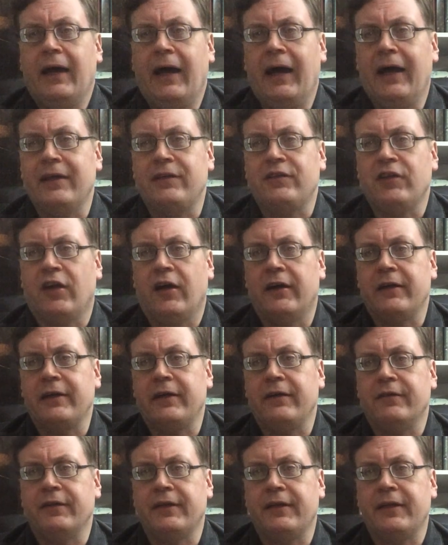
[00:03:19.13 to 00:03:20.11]
a
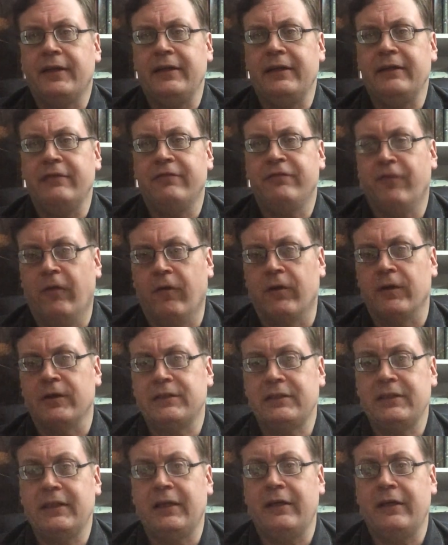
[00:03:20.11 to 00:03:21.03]
target with any force.